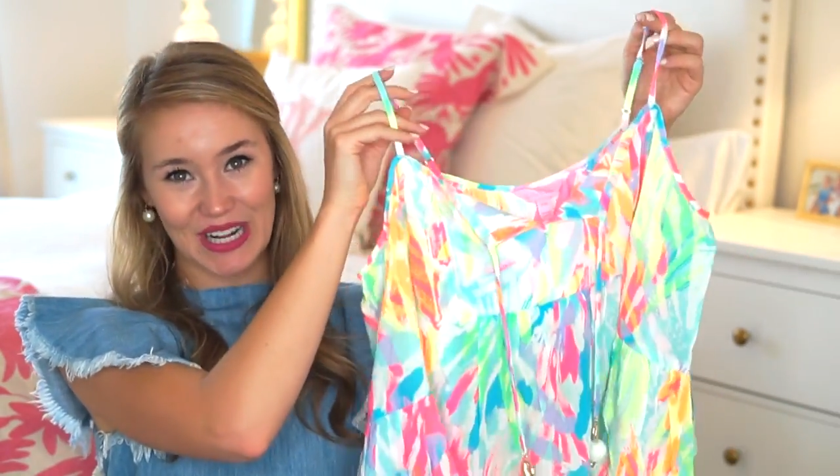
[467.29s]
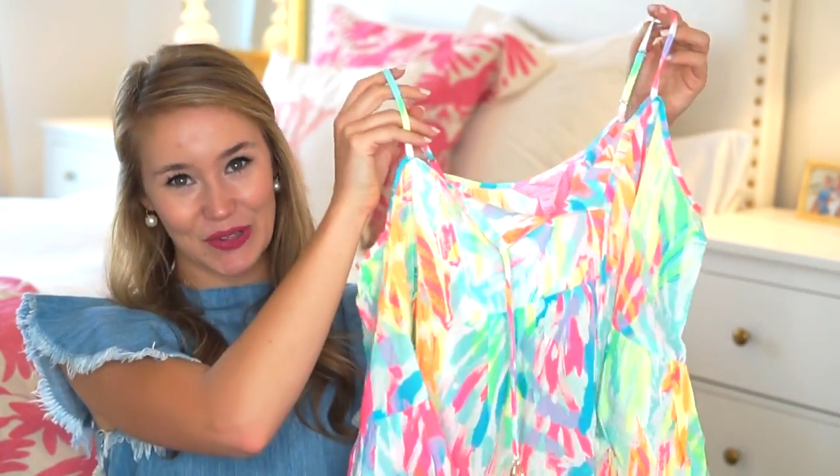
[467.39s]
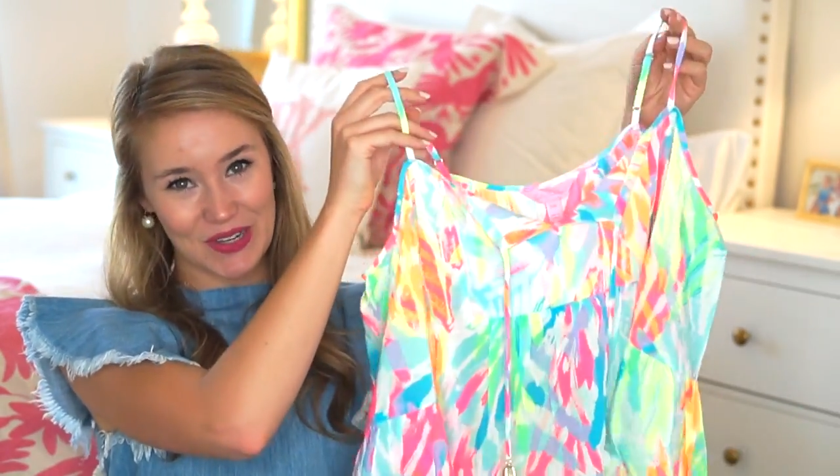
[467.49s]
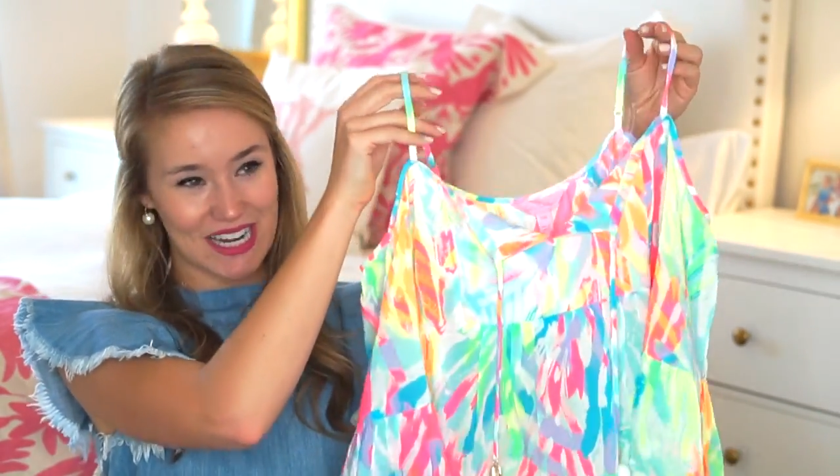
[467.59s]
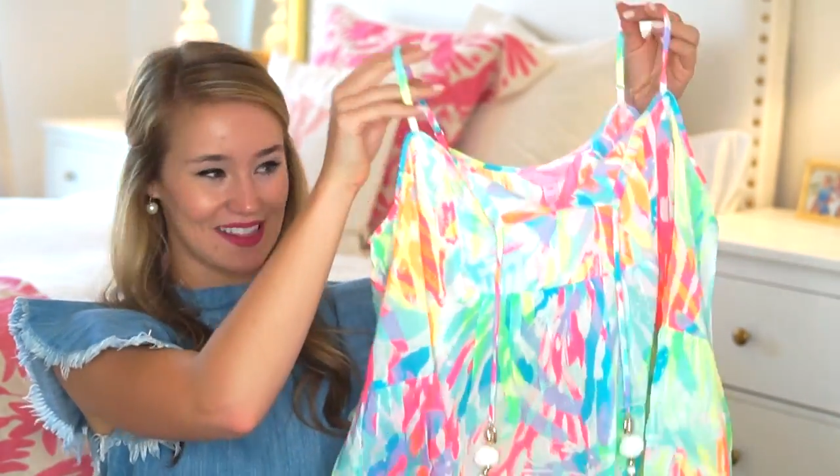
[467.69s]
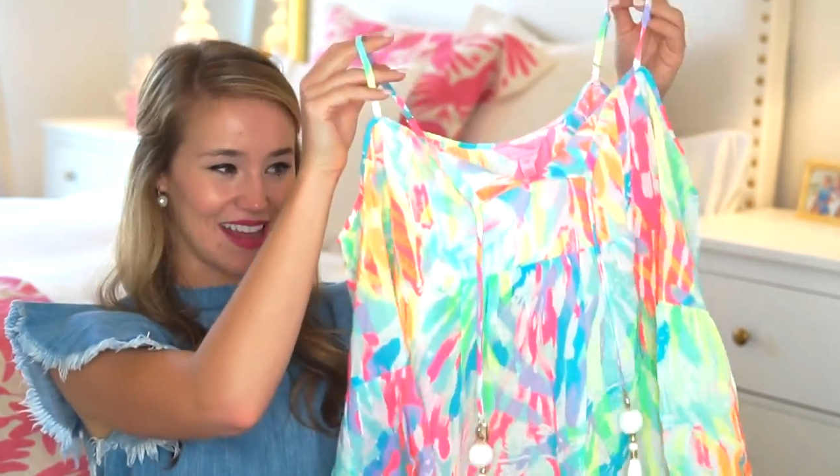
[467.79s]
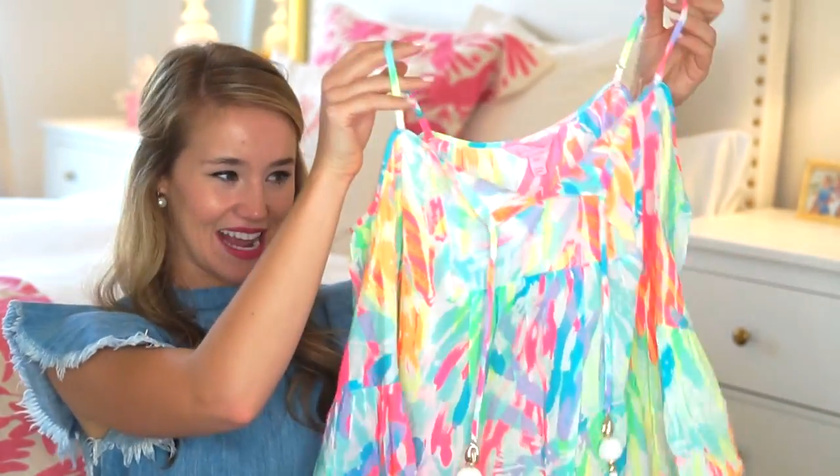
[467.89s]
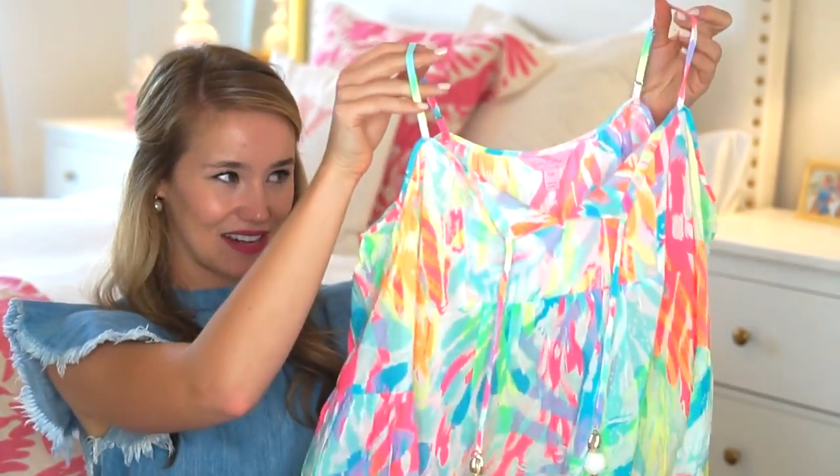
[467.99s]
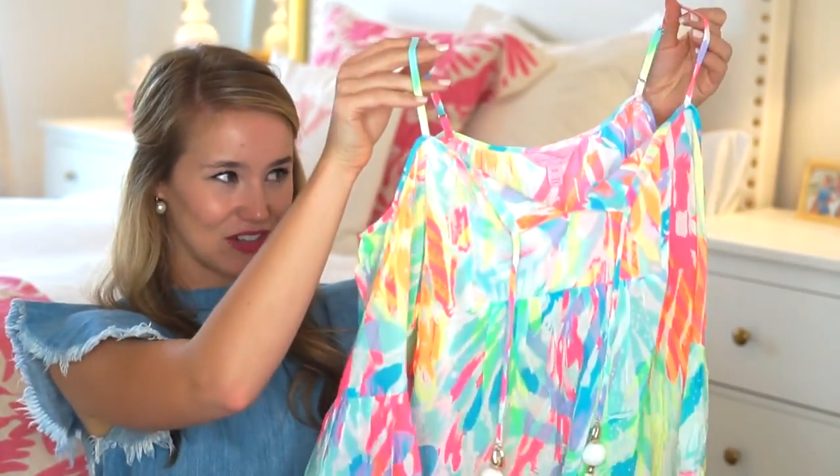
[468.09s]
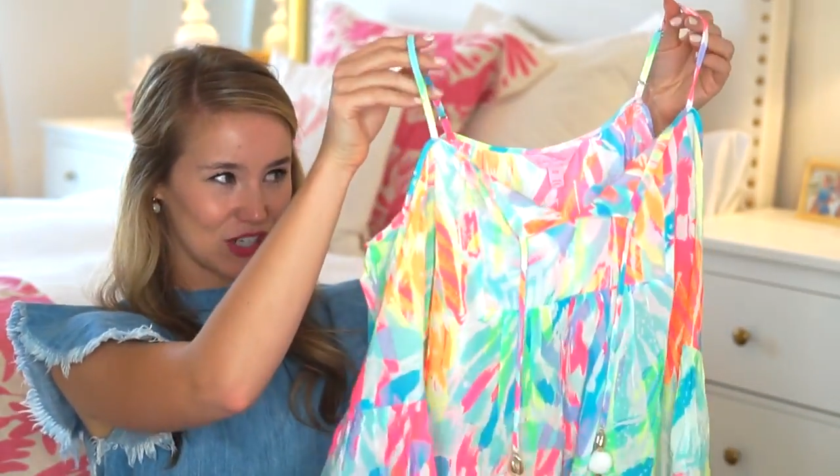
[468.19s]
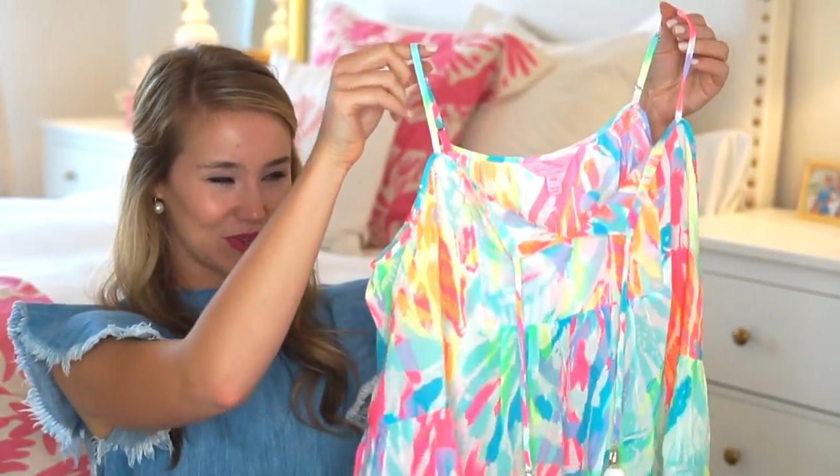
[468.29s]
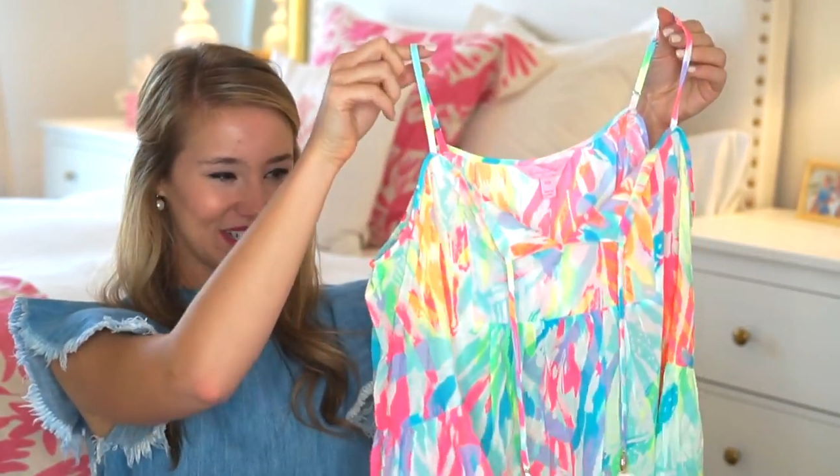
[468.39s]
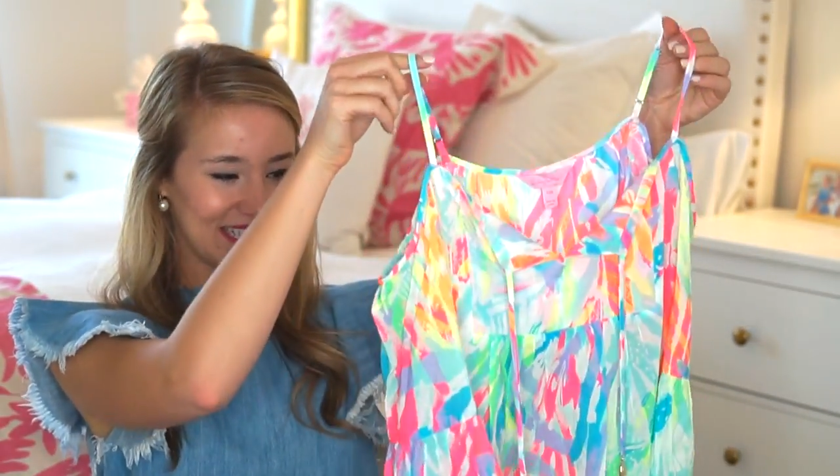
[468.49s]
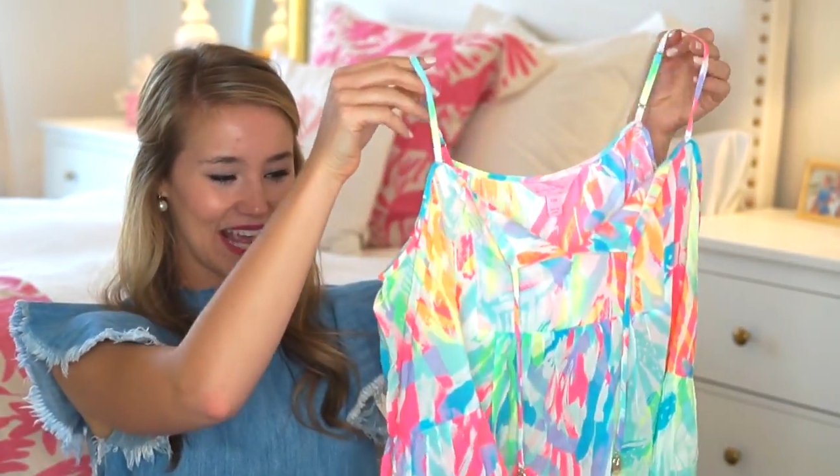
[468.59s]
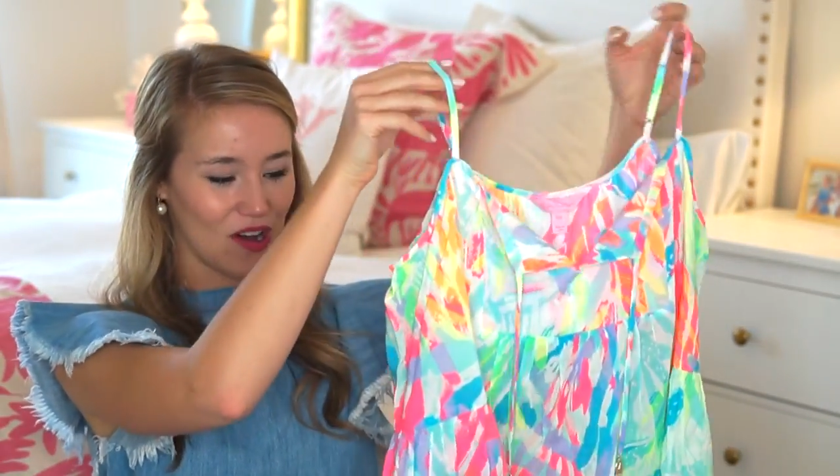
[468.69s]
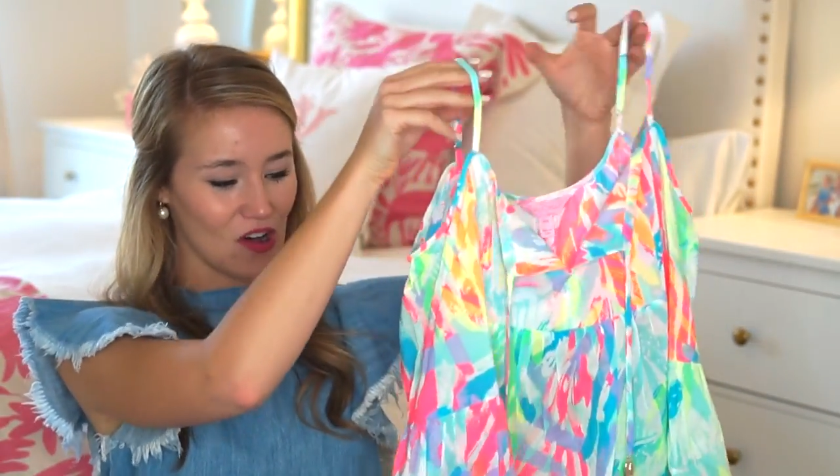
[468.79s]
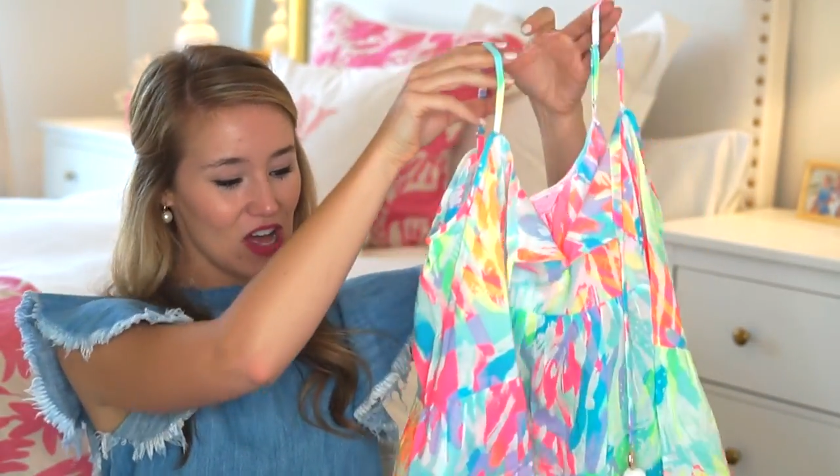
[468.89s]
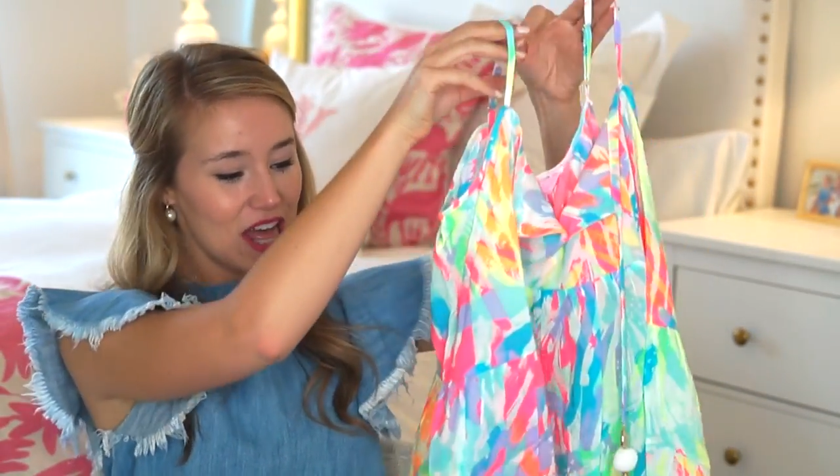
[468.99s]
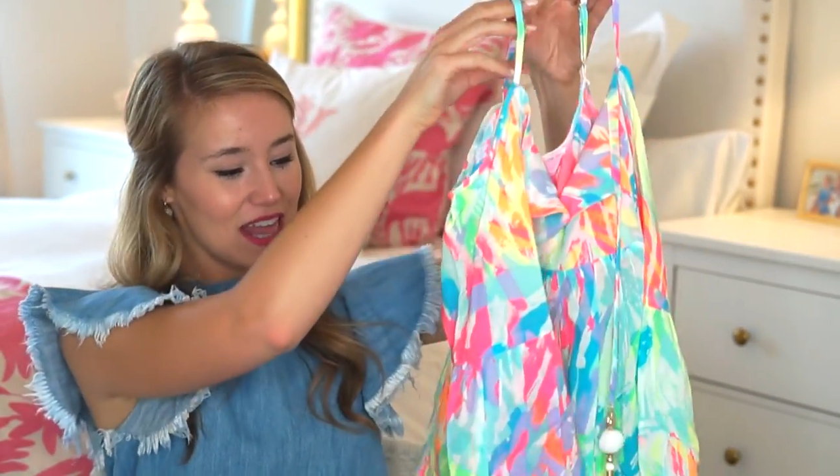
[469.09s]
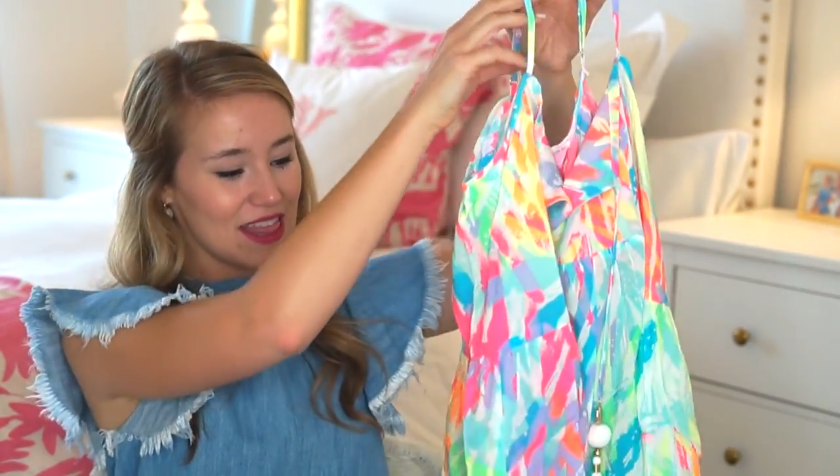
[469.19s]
included in the anniversary sale.